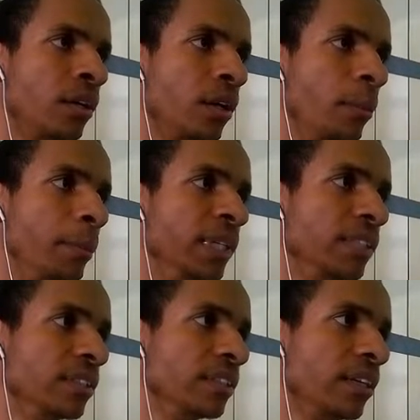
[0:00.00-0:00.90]
but
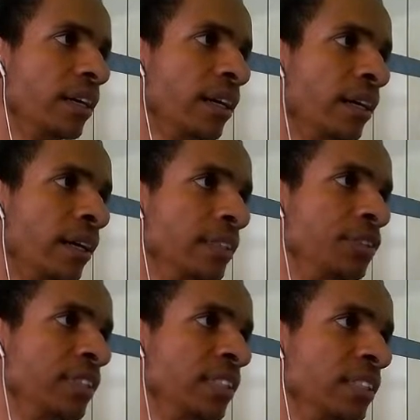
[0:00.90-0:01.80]
as you
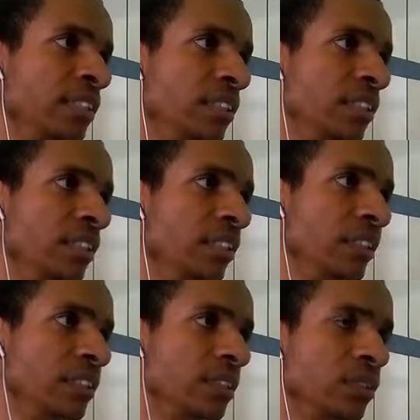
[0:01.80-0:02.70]
can see, it's
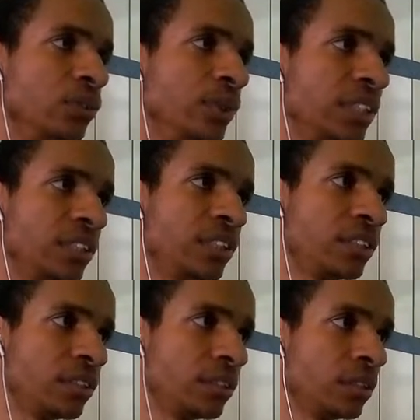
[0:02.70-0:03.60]
a switch.
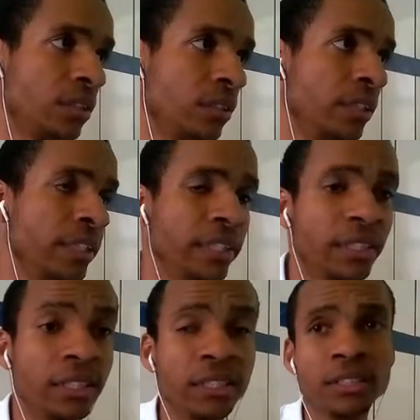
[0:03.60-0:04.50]
Okay,
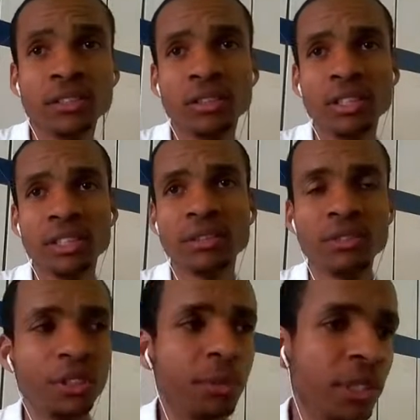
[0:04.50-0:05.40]
it's only a switch
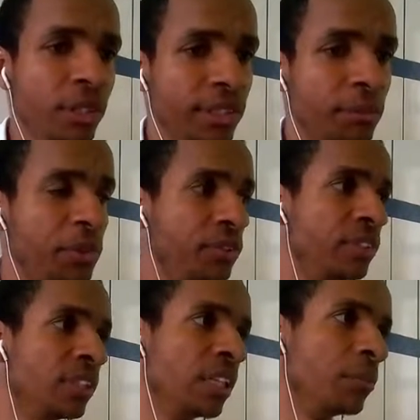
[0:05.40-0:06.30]
because I'm using
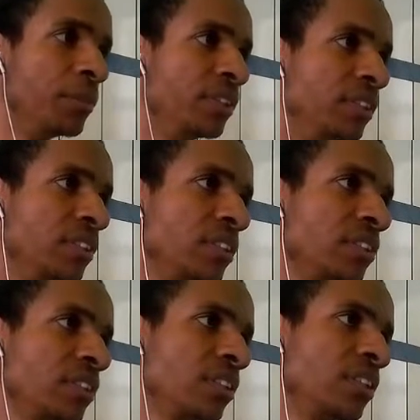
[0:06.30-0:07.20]
numbers.
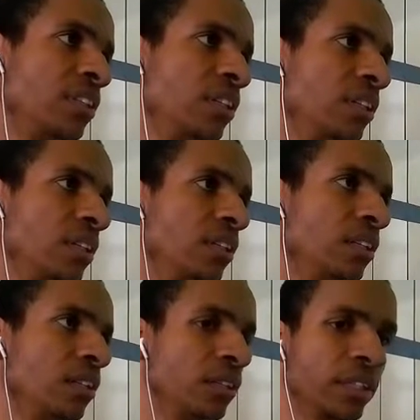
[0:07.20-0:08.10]

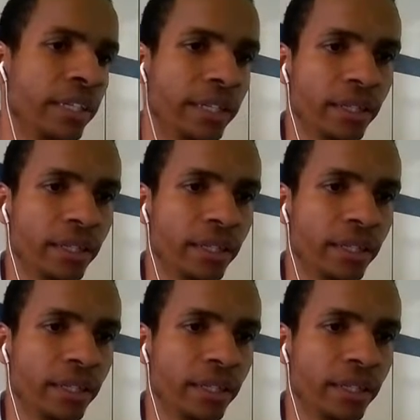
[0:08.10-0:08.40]
Okay,